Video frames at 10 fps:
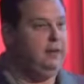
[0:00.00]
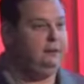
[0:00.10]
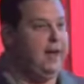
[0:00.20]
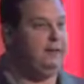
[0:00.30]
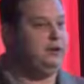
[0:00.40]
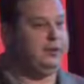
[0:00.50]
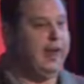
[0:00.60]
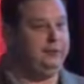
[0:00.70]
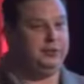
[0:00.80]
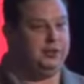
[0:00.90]

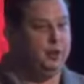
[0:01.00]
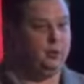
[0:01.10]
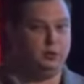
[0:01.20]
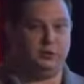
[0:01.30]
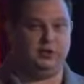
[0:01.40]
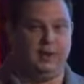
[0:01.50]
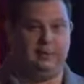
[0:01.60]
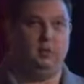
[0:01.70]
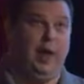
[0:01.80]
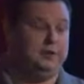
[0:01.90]
$500 to go grocery
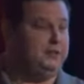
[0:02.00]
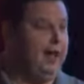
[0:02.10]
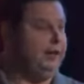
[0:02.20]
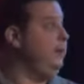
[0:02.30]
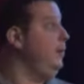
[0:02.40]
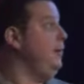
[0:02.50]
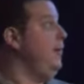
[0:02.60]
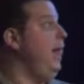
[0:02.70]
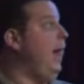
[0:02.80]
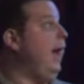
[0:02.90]
shopping. Wow, that's a
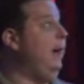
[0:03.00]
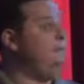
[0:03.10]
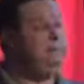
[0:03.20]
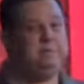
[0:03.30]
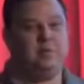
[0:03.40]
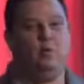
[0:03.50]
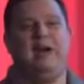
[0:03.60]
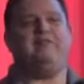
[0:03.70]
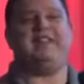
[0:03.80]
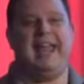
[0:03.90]
lot.
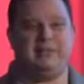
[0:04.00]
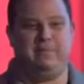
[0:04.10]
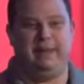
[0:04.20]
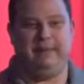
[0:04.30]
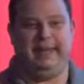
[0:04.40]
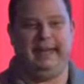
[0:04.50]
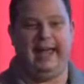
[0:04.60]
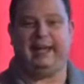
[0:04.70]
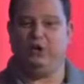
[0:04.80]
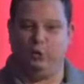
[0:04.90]
Whatever the case may be,
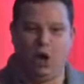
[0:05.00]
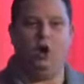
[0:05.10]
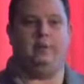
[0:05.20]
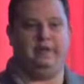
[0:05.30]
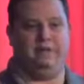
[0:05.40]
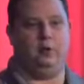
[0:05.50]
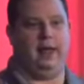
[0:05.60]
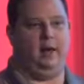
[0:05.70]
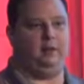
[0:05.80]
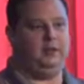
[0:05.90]
I can do it all on my phone
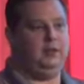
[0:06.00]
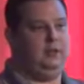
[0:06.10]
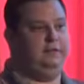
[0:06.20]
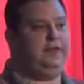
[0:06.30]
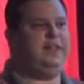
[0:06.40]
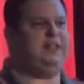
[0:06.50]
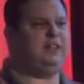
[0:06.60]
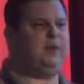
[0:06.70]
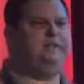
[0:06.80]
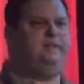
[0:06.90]
now. If you think of it
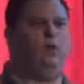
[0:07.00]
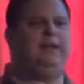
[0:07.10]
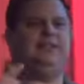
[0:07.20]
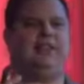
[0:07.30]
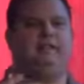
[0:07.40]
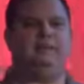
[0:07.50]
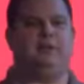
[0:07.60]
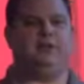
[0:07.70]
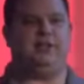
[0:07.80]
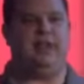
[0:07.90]
this way,
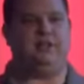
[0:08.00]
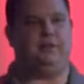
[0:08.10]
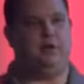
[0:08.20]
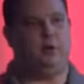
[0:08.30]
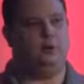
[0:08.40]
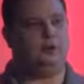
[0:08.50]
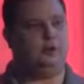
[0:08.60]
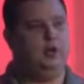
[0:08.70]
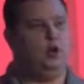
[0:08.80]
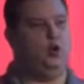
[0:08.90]
47% of
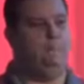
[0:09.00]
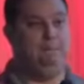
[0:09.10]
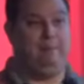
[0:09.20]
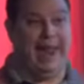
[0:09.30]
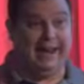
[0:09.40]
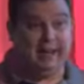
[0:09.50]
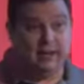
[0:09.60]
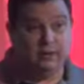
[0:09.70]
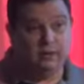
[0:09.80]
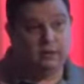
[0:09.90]
those who
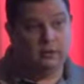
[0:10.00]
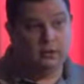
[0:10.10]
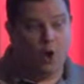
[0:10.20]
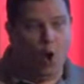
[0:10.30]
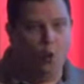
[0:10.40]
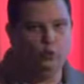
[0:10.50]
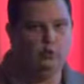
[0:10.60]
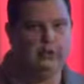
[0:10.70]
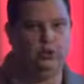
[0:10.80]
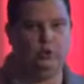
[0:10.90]
bank
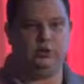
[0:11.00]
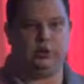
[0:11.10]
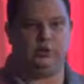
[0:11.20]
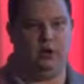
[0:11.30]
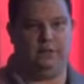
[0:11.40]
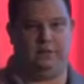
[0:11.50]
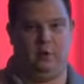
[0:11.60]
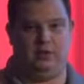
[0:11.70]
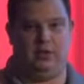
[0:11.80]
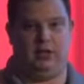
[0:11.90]
only use a
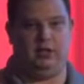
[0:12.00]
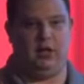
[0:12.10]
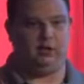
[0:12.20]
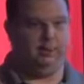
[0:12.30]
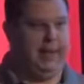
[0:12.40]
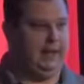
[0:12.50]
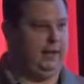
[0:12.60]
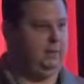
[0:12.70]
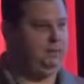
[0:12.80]
smartphone to conduct their banking.